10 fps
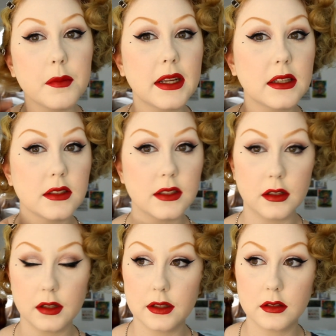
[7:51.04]
Make this
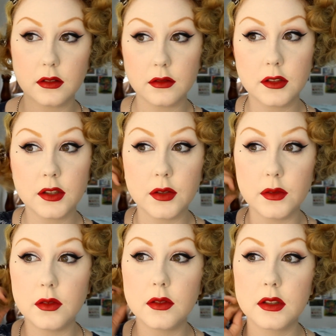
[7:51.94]
area sort of
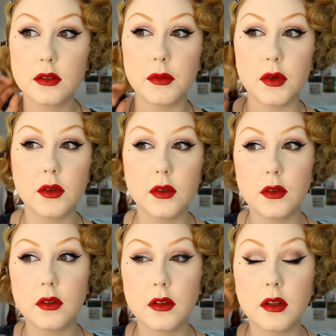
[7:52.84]
too smooth,